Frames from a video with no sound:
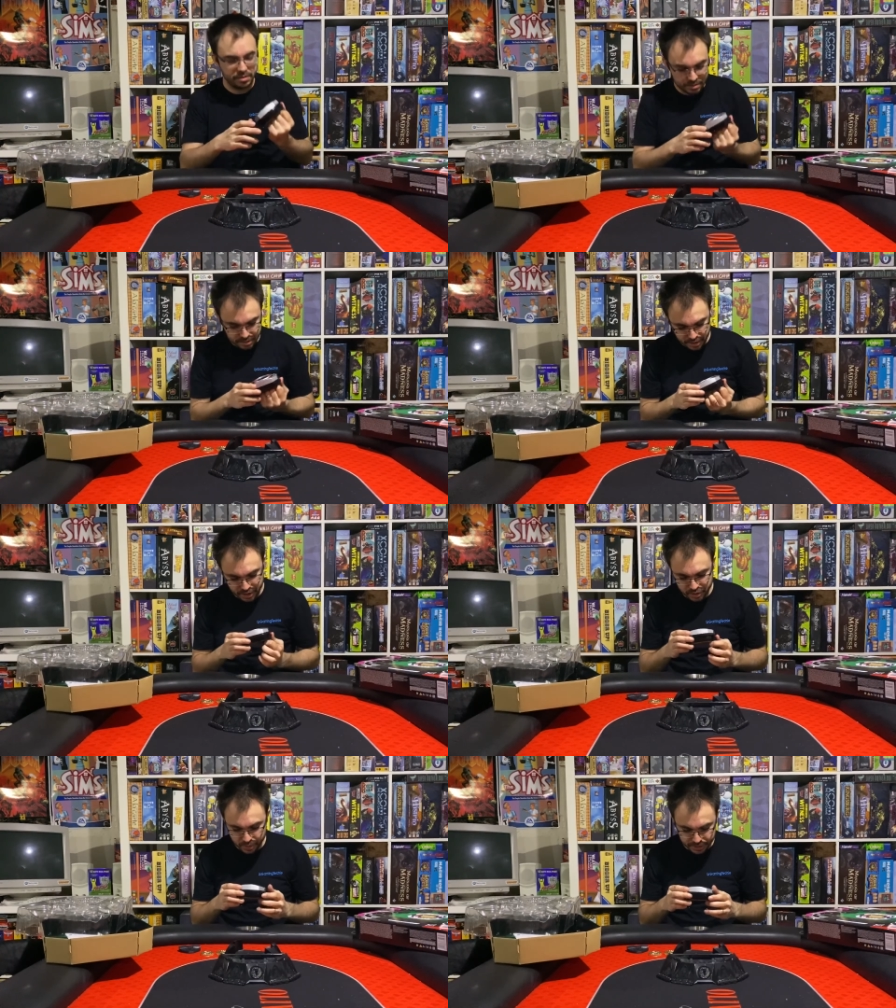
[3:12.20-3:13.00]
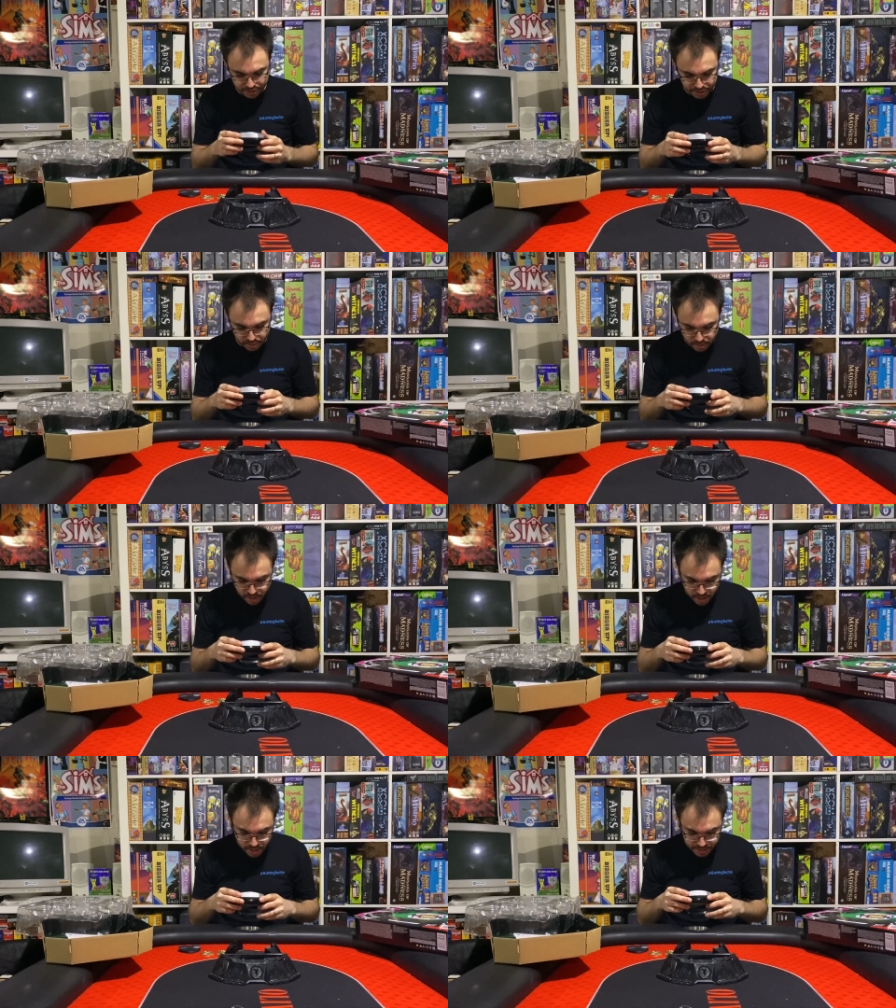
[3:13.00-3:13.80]
like you do on the show.
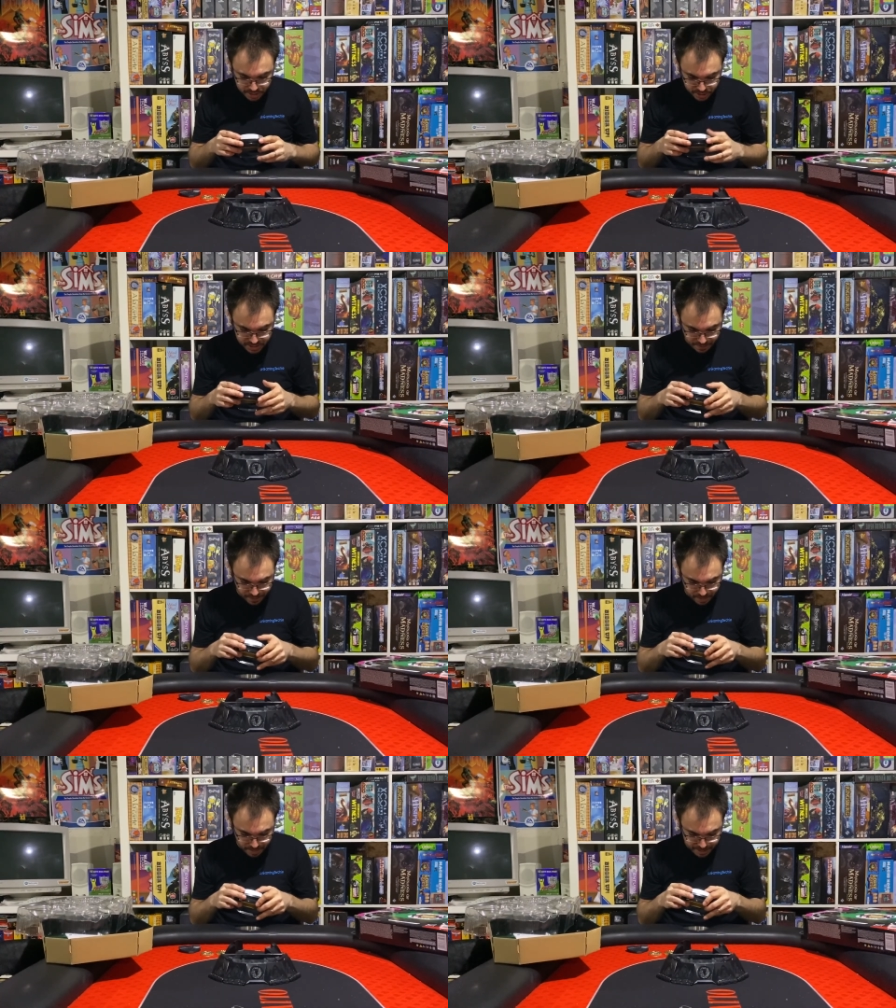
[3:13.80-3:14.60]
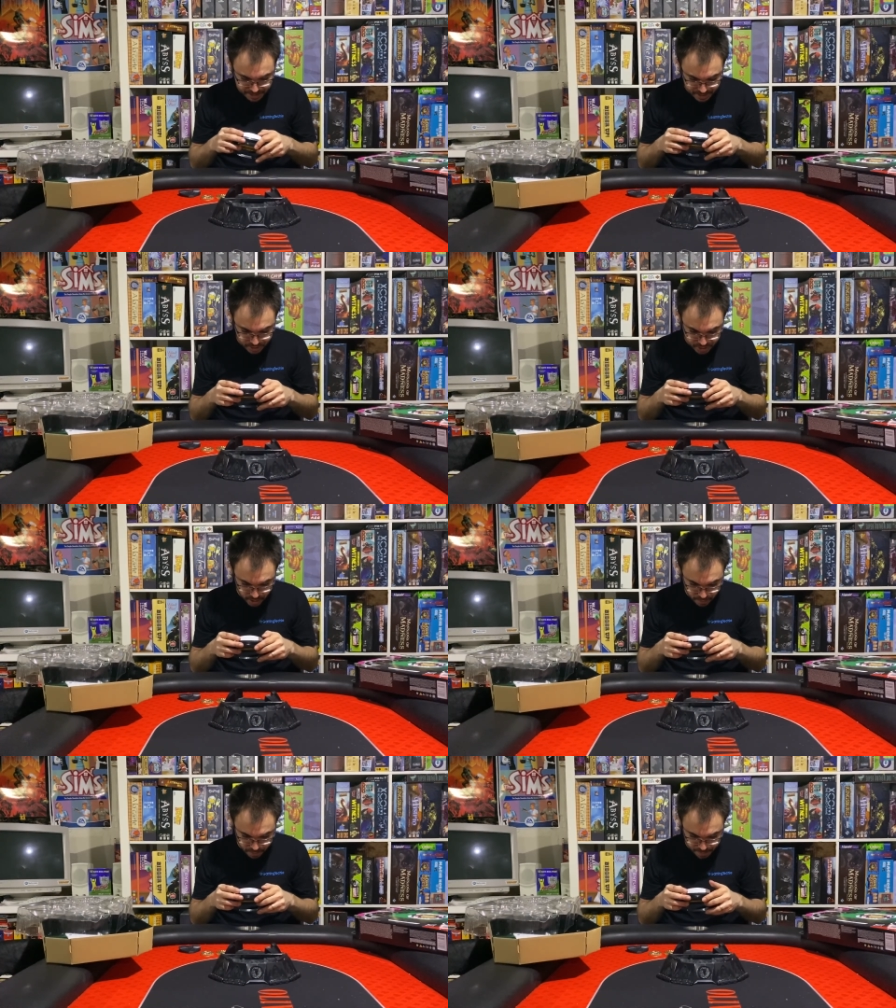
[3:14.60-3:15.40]
So this definitely mimics the
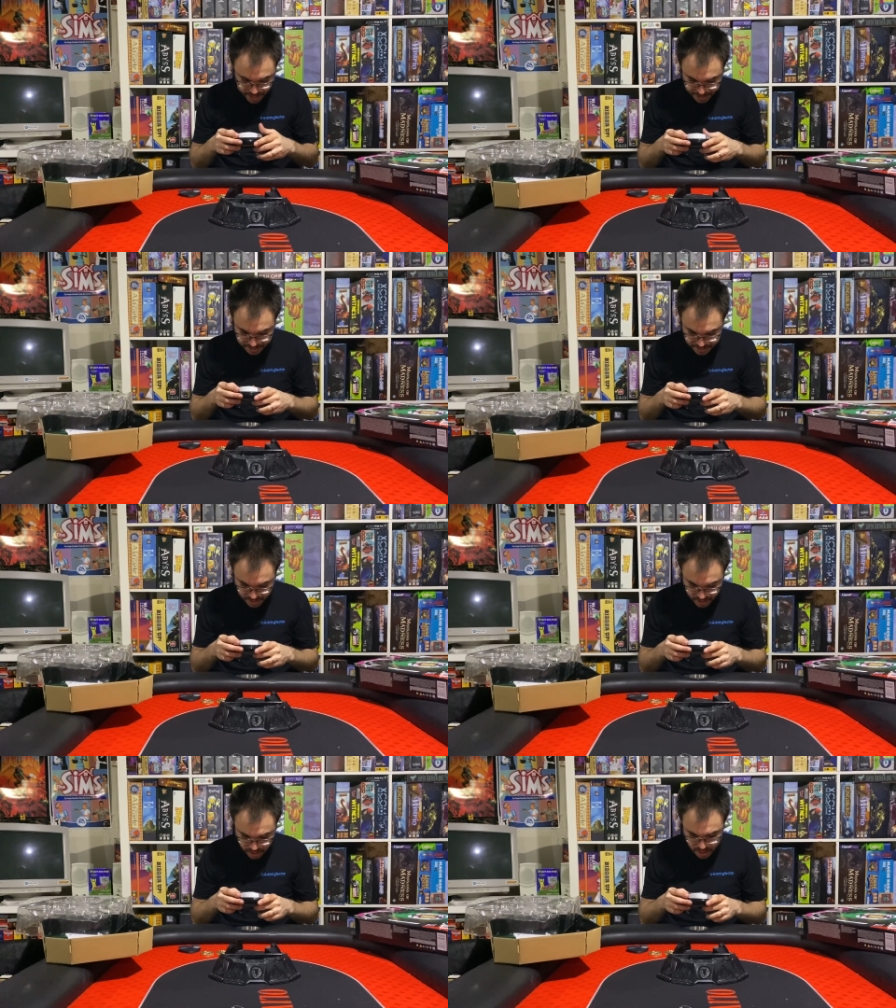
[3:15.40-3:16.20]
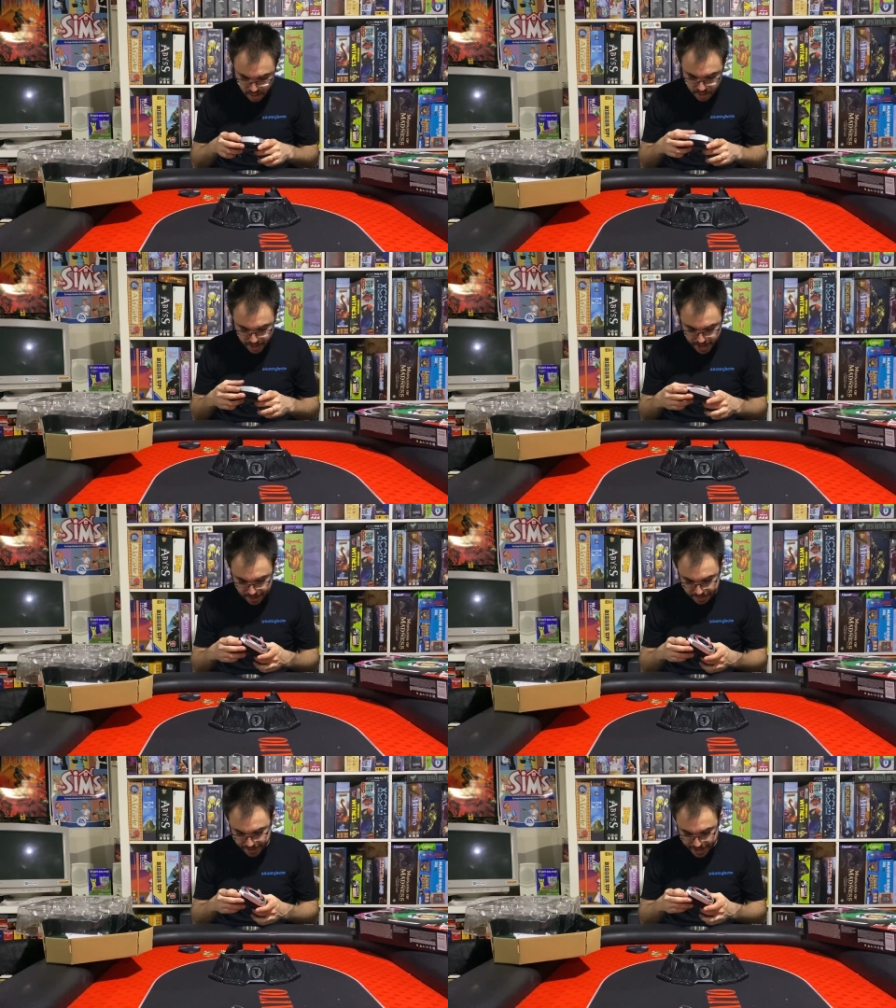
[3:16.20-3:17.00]
show from back in the day and
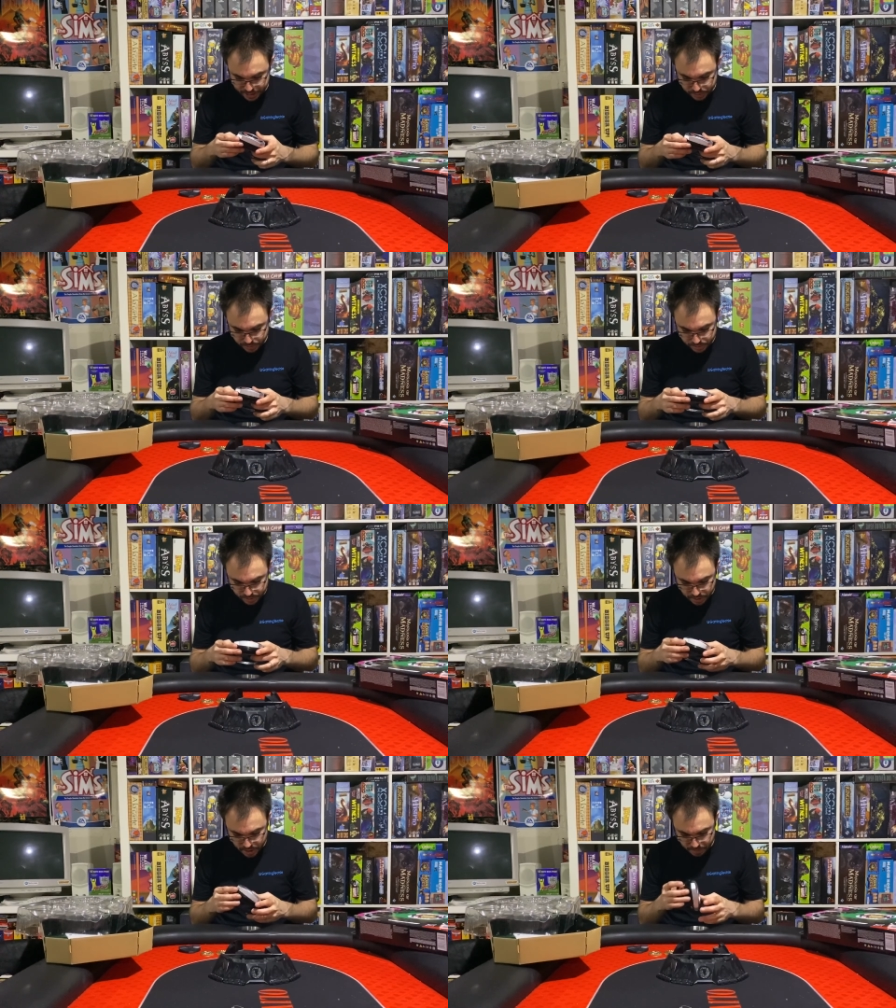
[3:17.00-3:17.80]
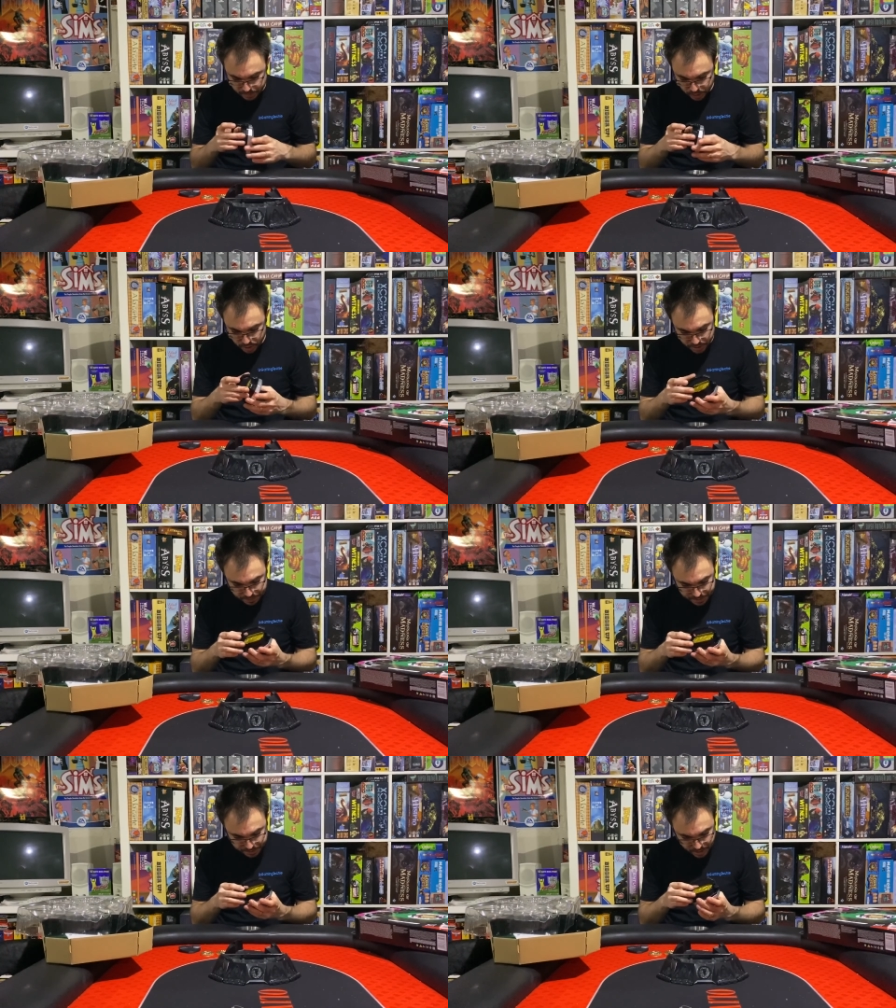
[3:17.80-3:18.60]
the actual look of
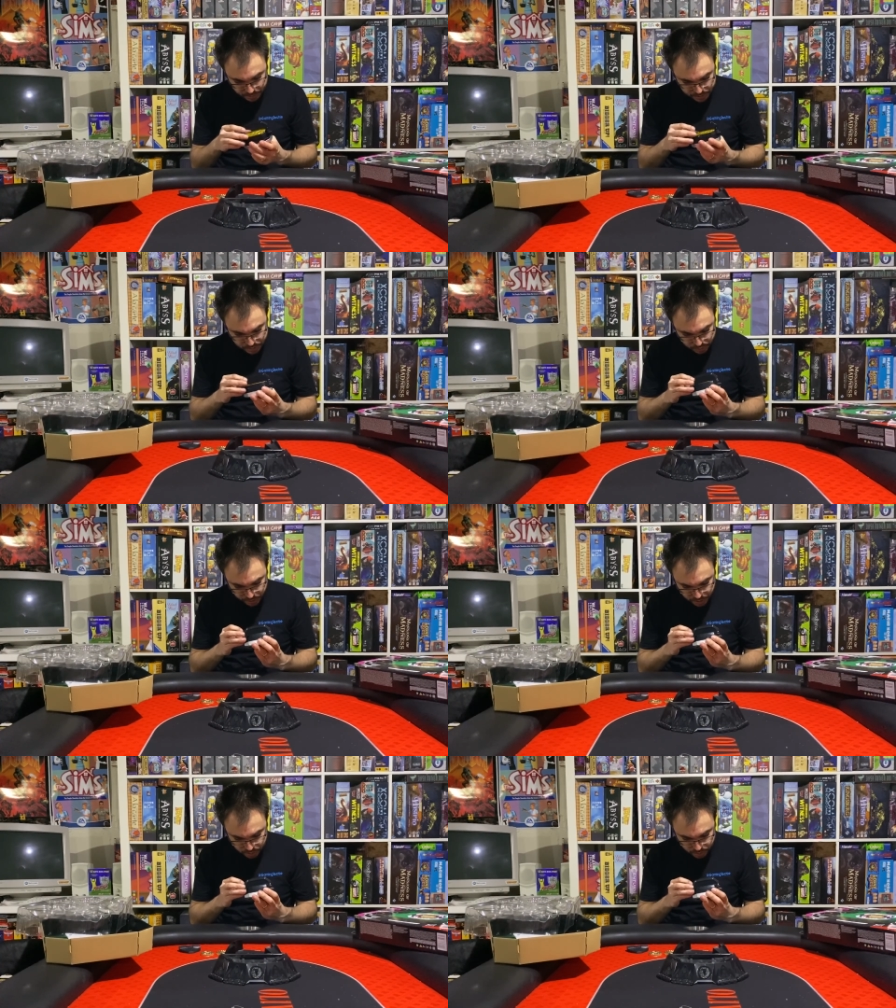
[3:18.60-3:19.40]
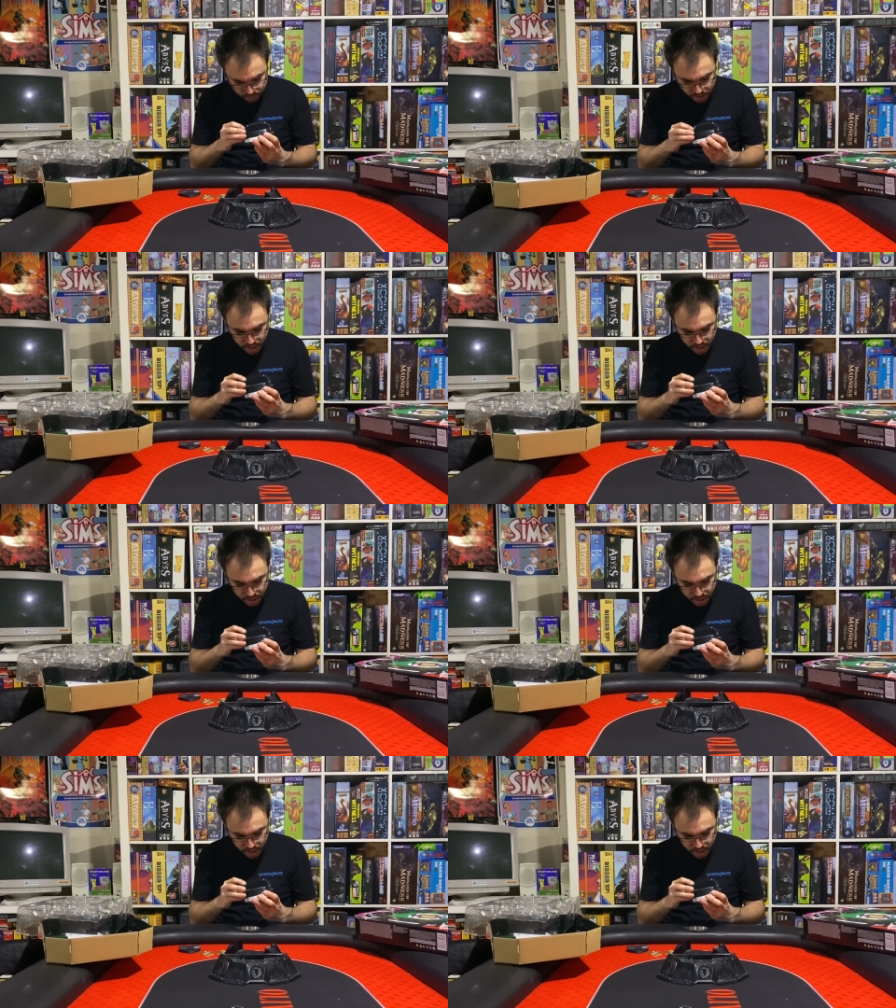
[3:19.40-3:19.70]
this thing, which is really cool.